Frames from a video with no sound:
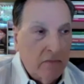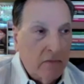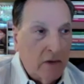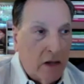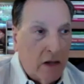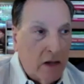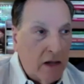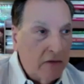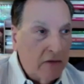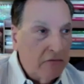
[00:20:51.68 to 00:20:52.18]

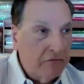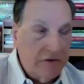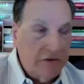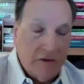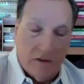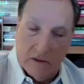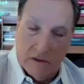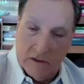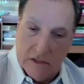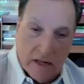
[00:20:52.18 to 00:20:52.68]
I feel
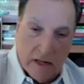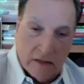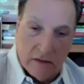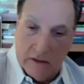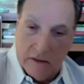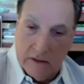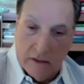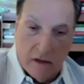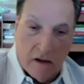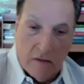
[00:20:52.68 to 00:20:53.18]
exactly
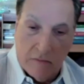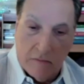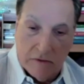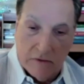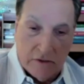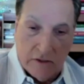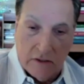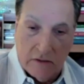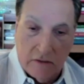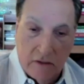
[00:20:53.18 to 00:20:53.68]
the
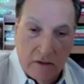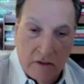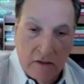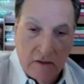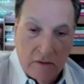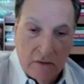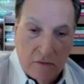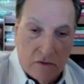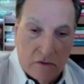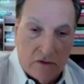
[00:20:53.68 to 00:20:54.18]
opposite.
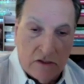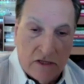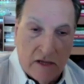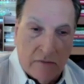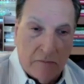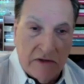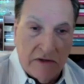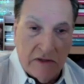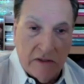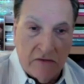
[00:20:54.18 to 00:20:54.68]
What's kept
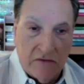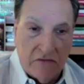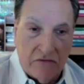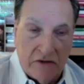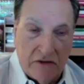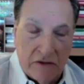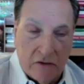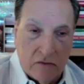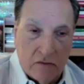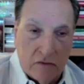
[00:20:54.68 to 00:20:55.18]
me in the
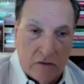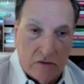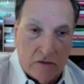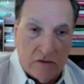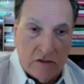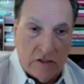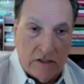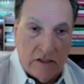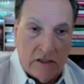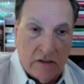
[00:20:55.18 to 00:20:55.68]
field is
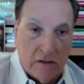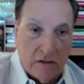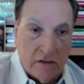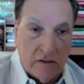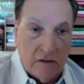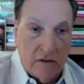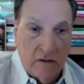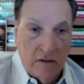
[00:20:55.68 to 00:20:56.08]
seeing the